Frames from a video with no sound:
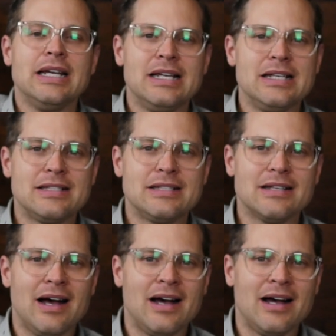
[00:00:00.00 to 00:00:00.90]
is
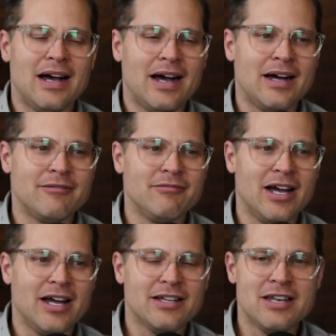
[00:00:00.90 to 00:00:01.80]

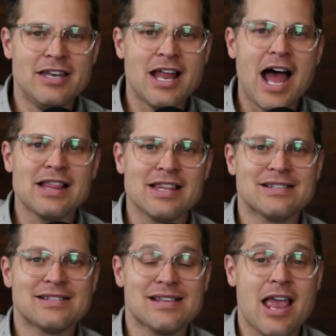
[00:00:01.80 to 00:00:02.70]
not the
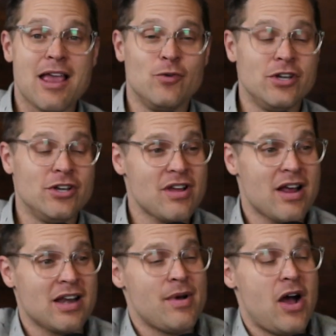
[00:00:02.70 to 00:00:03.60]
same when you're
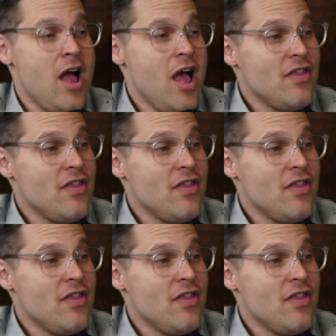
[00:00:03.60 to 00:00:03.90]
talking about